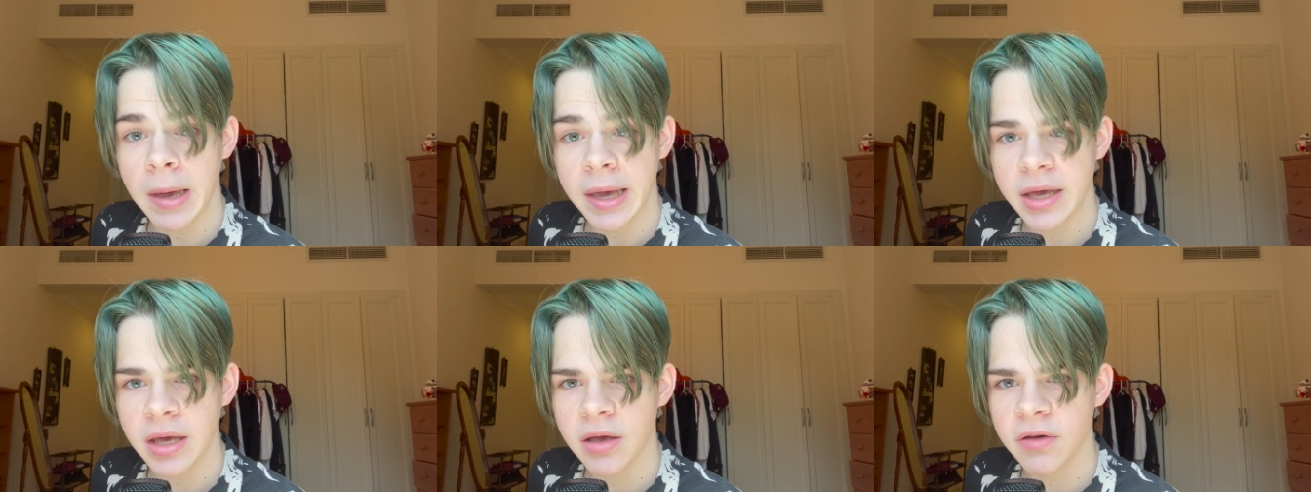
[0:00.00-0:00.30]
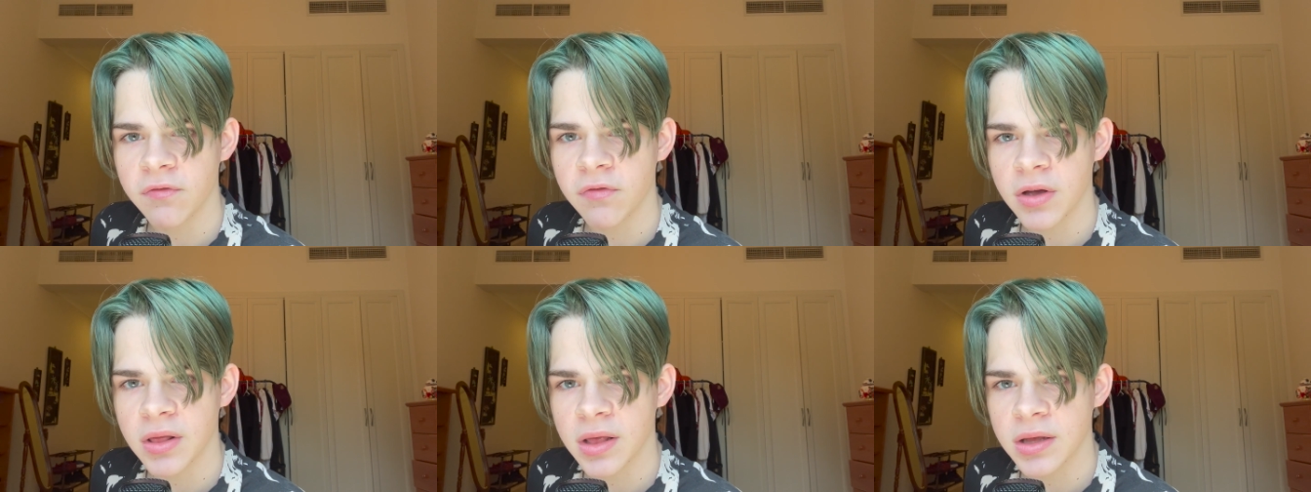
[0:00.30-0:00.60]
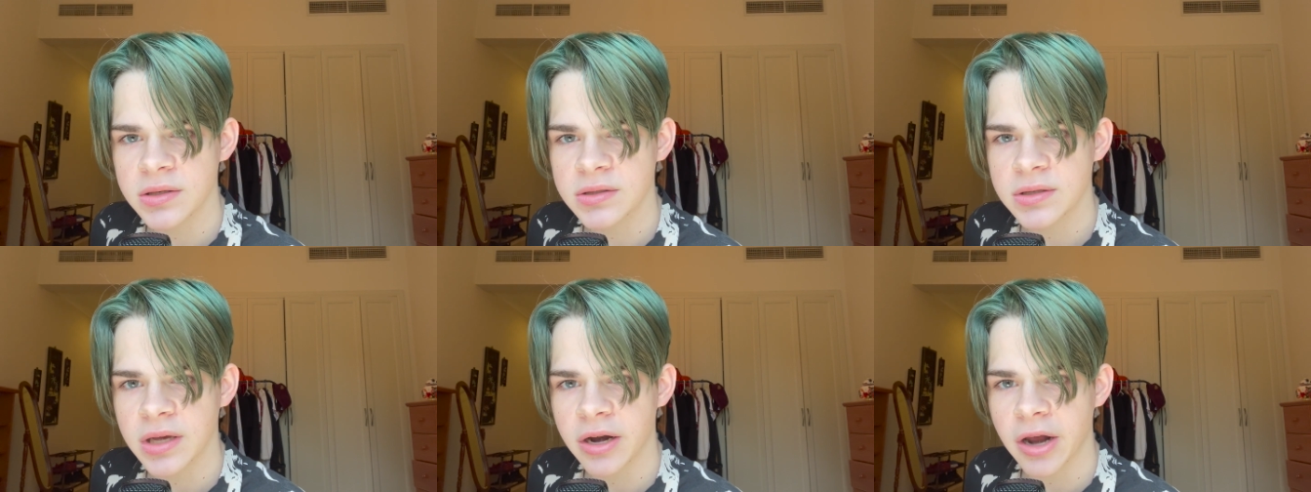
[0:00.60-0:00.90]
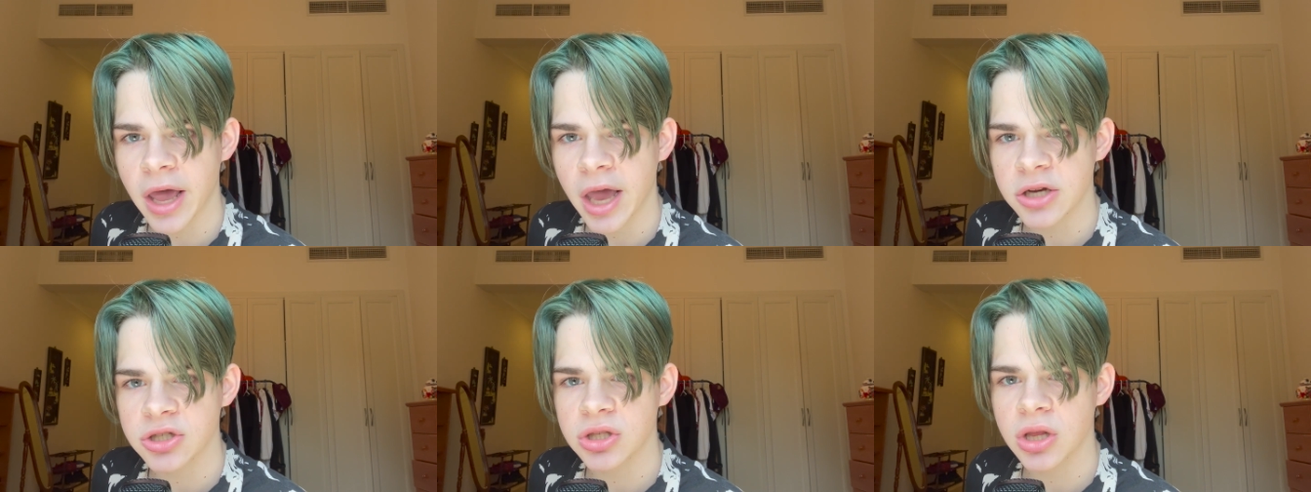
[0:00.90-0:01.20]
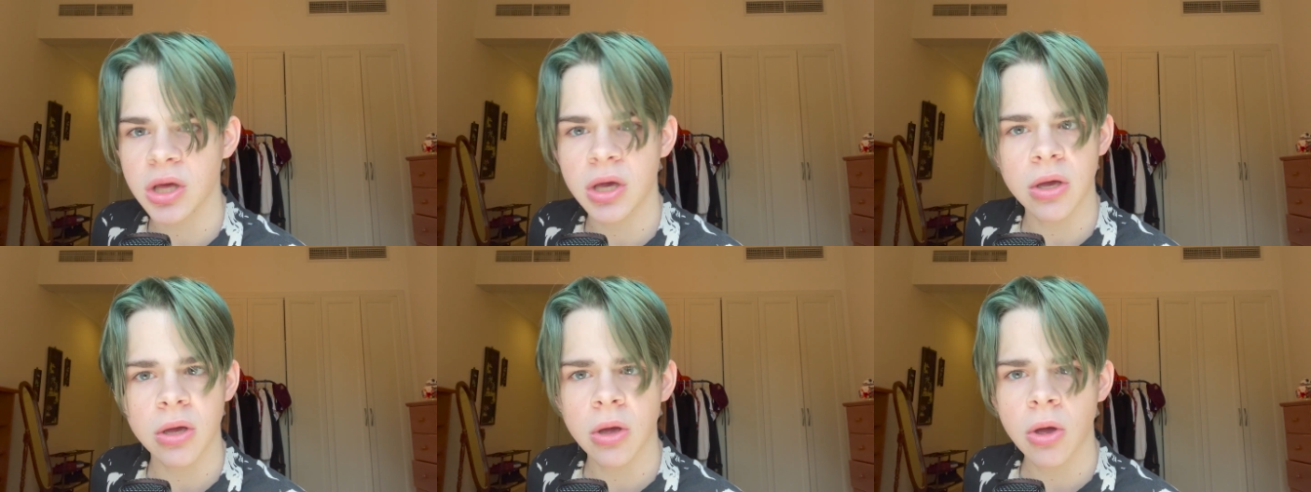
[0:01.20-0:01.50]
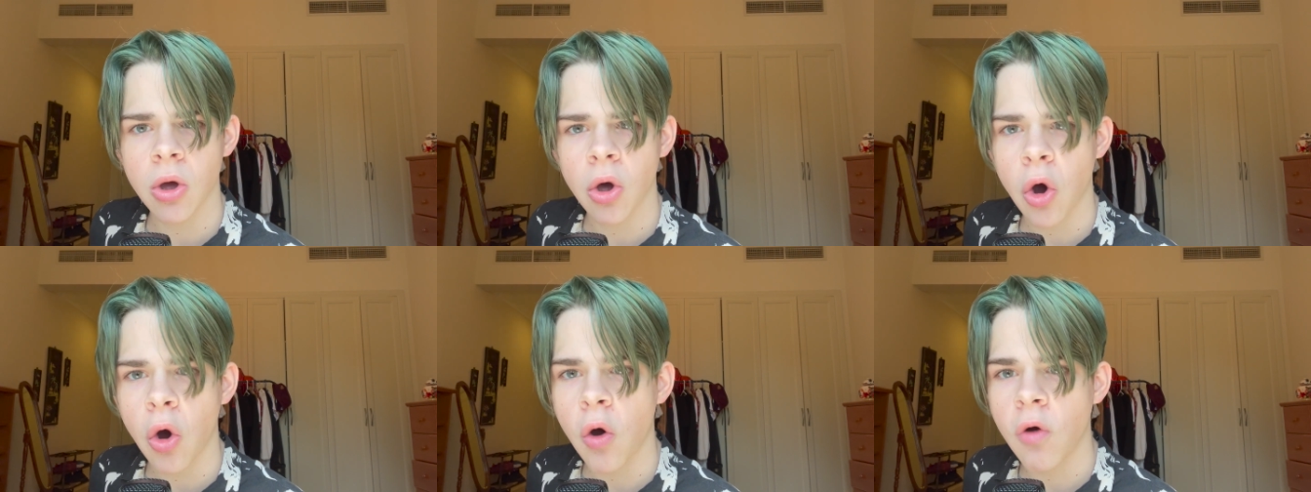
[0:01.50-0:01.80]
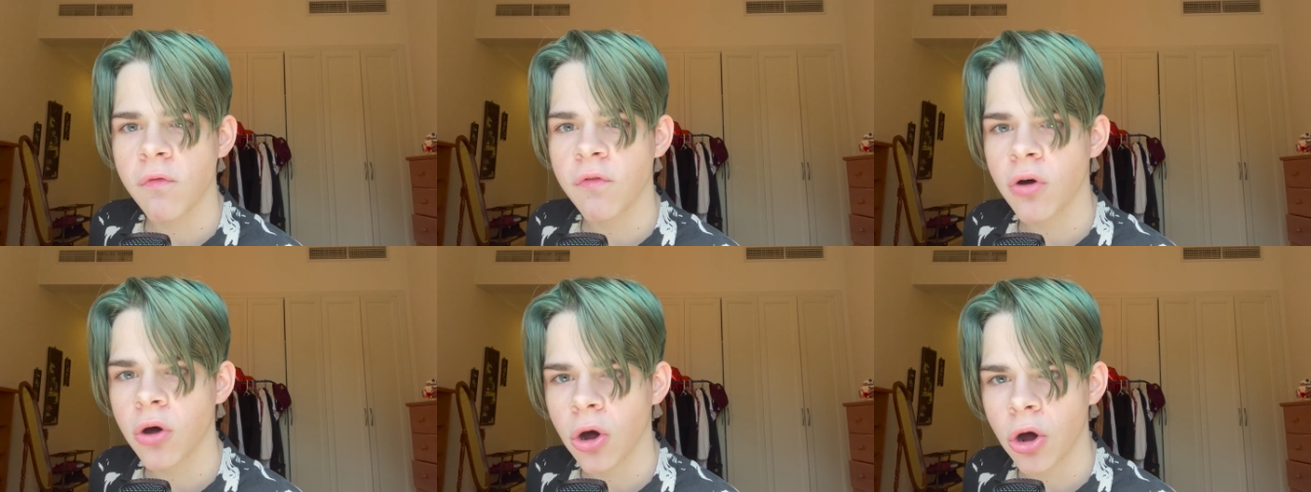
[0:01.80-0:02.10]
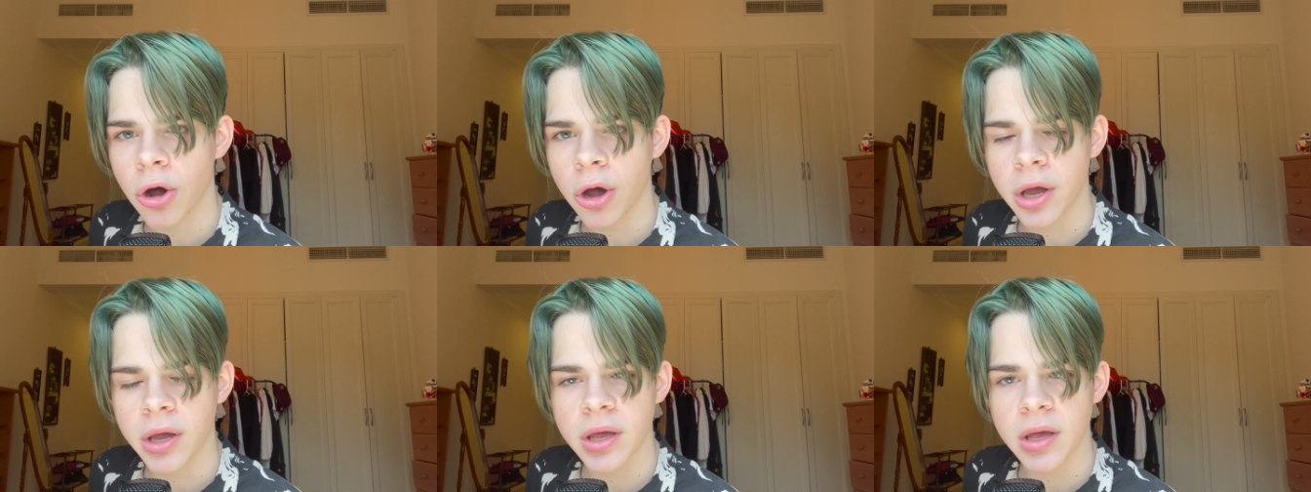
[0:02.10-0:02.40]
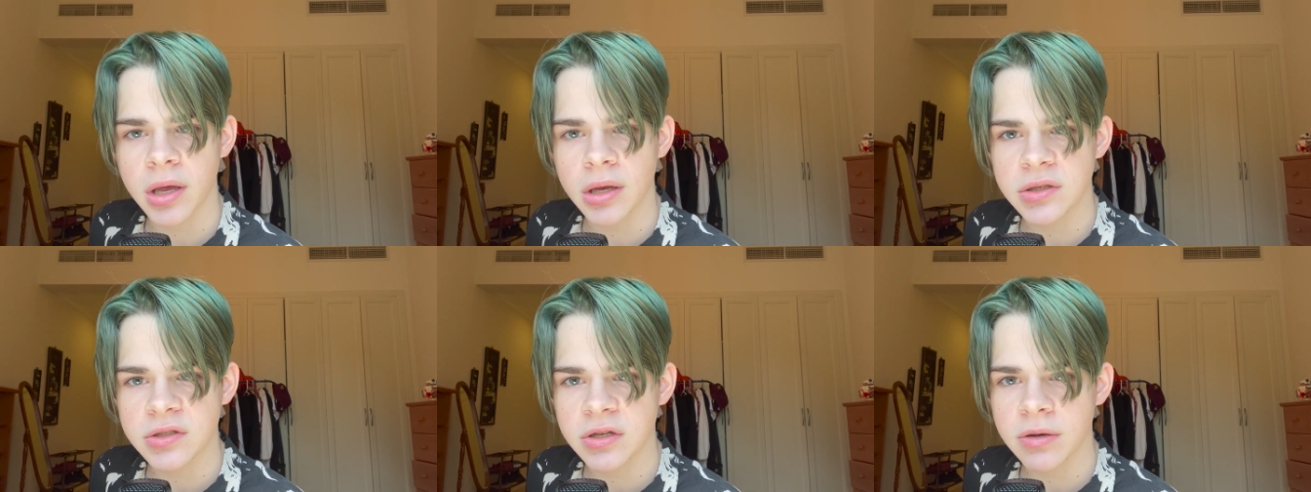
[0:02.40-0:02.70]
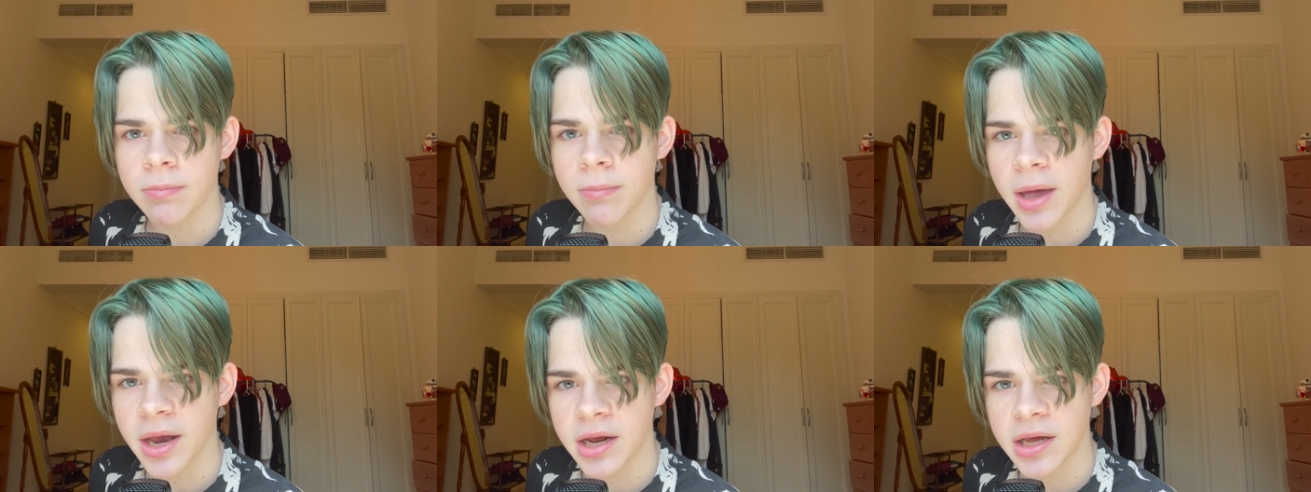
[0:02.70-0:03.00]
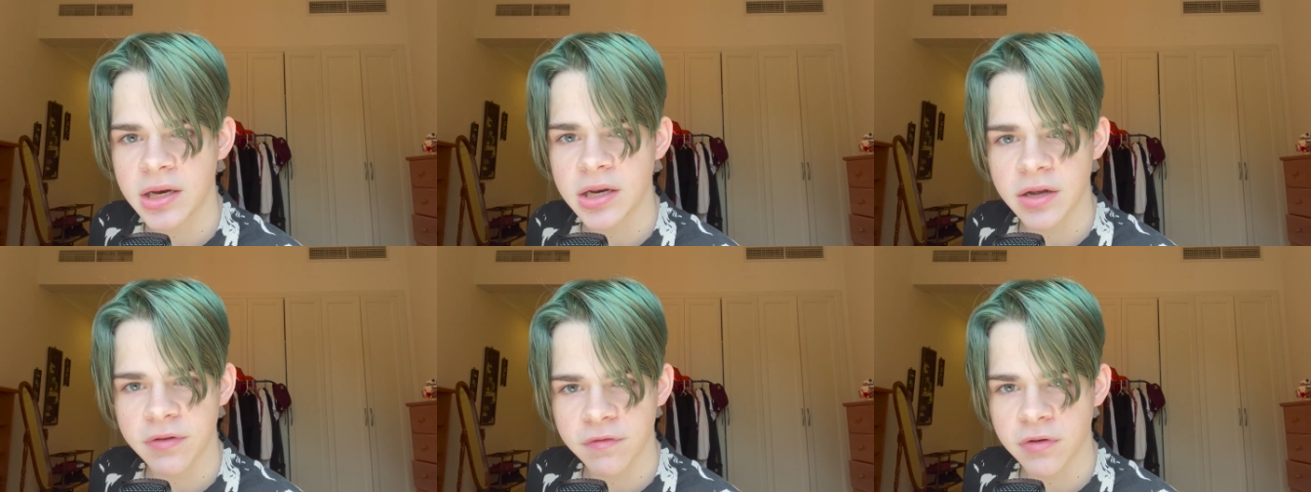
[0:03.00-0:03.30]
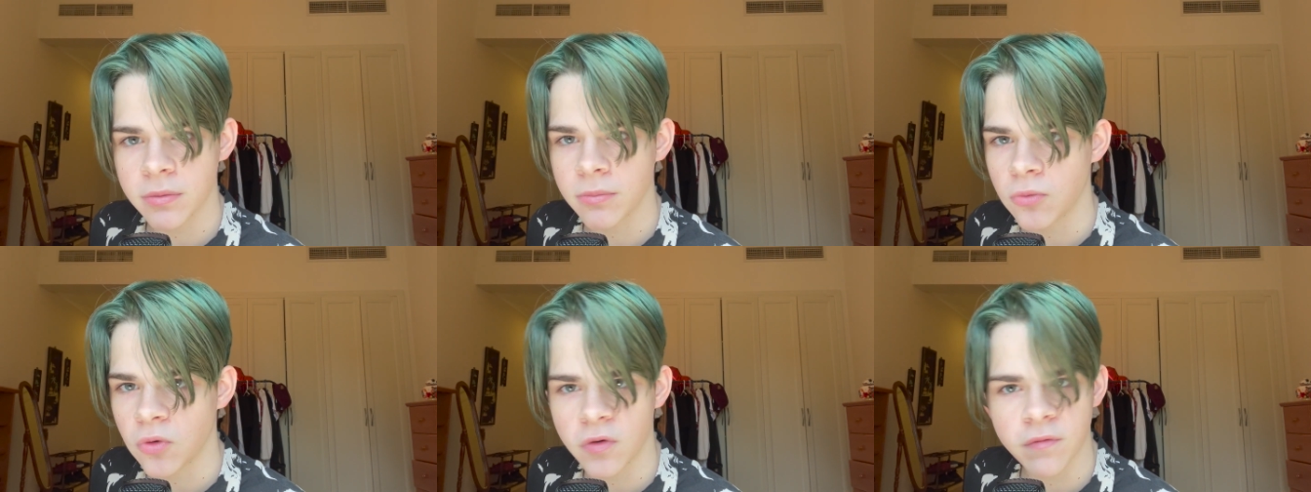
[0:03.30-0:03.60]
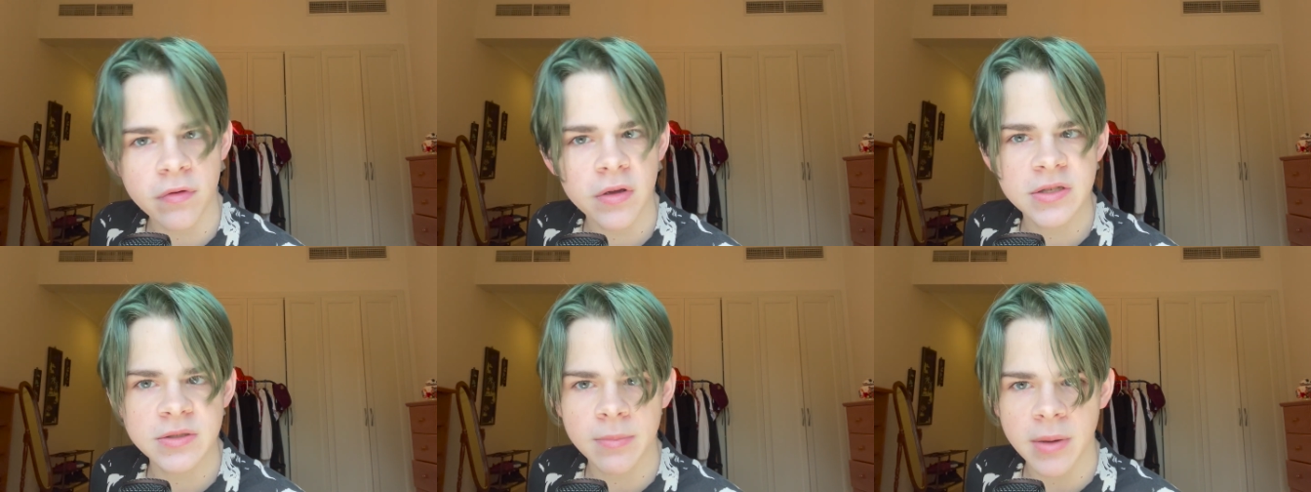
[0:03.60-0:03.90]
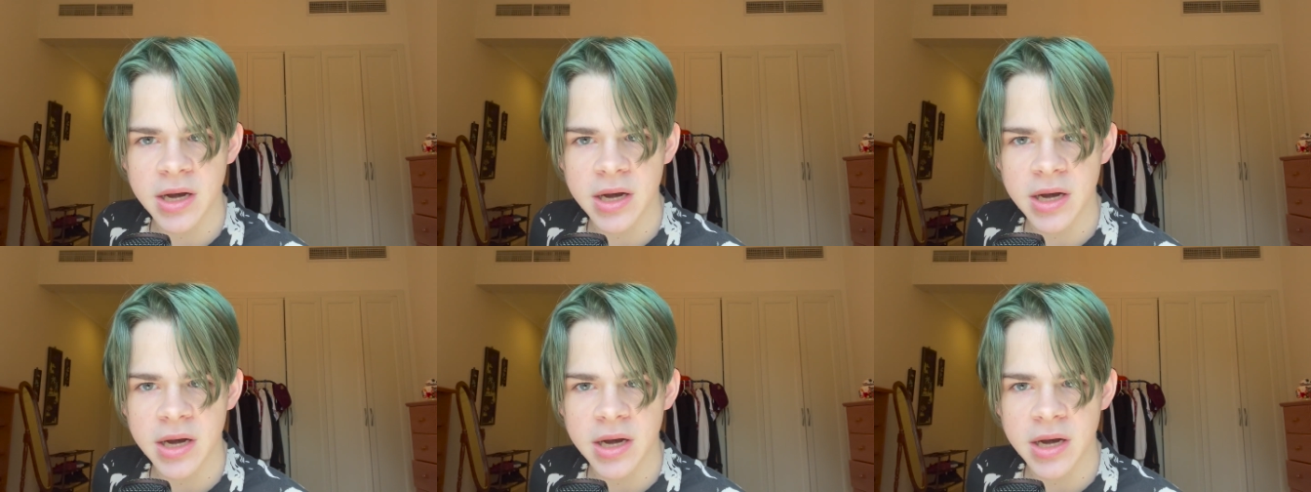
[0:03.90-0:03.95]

making villains that actually over-arc into many different movies,